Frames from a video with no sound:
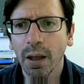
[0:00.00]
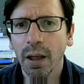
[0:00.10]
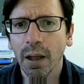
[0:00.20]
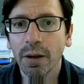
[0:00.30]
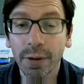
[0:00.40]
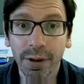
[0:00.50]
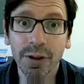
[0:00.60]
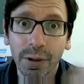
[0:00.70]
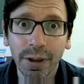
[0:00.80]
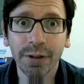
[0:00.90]
There is
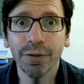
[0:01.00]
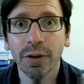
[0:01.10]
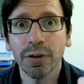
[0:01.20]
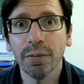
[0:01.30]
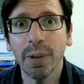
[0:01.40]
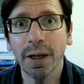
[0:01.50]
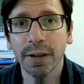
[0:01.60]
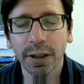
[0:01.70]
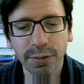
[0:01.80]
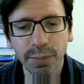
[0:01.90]
no need for you to buy a
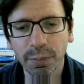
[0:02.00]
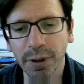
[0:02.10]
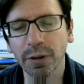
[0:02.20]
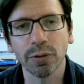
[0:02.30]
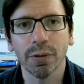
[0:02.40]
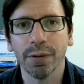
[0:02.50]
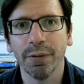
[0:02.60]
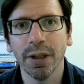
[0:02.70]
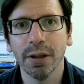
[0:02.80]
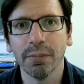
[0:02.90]
textbook because all the
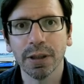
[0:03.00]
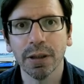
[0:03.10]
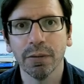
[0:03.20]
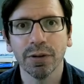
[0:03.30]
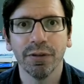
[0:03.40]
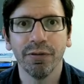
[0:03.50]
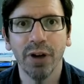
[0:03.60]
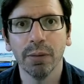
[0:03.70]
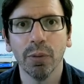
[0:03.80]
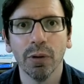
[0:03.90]
reading materials are
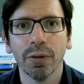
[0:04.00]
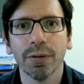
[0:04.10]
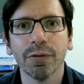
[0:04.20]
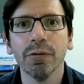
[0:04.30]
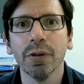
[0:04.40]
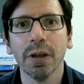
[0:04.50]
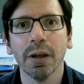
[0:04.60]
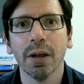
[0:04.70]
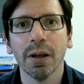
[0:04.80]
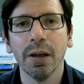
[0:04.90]
available through the
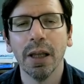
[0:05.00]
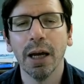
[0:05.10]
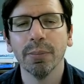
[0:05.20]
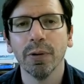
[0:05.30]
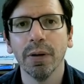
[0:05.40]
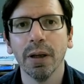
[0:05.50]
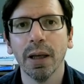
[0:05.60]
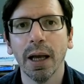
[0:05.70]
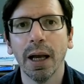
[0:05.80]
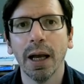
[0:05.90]
library
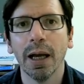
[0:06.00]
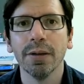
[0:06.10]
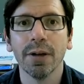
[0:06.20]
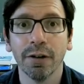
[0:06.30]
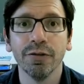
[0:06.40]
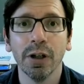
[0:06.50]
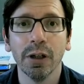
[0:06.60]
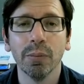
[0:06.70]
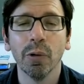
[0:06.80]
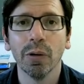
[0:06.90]
and are
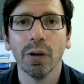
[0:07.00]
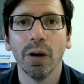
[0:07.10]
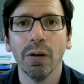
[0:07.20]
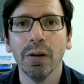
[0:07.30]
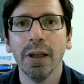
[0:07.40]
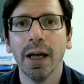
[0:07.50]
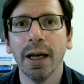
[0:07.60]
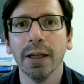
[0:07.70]
available online.